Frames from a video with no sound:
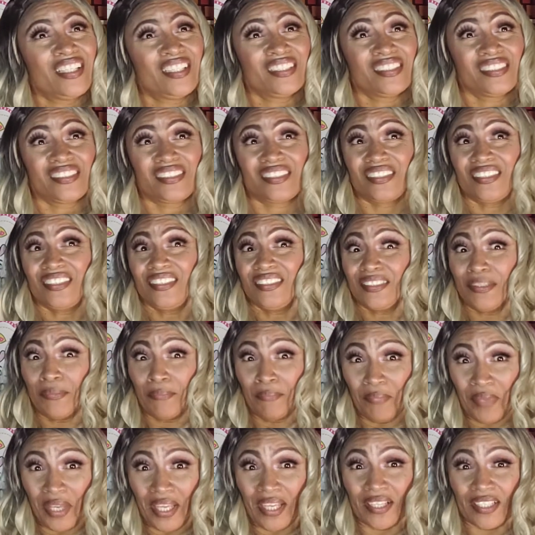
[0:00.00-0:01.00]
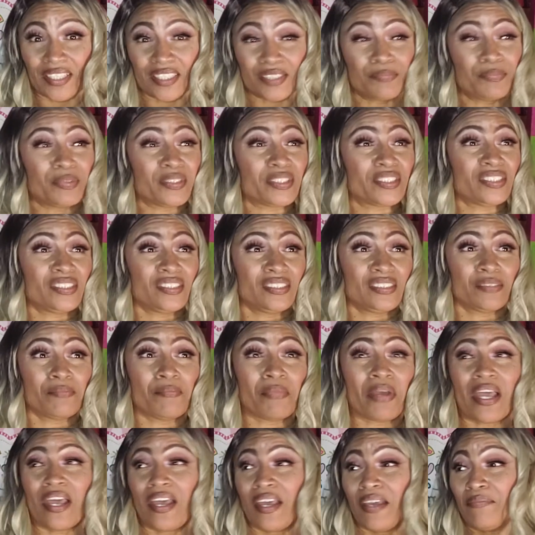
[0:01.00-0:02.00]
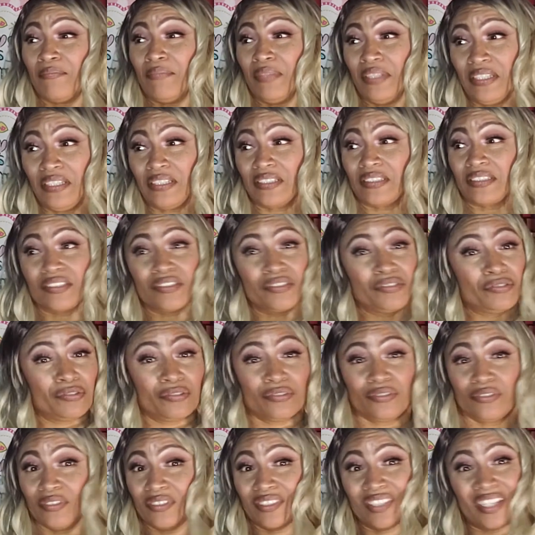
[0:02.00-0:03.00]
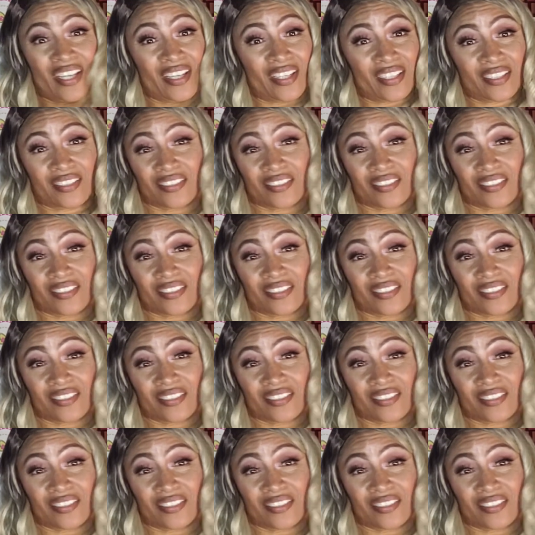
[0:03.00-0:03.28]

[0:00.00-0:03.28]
she's a mess, but she's a bad bitch. You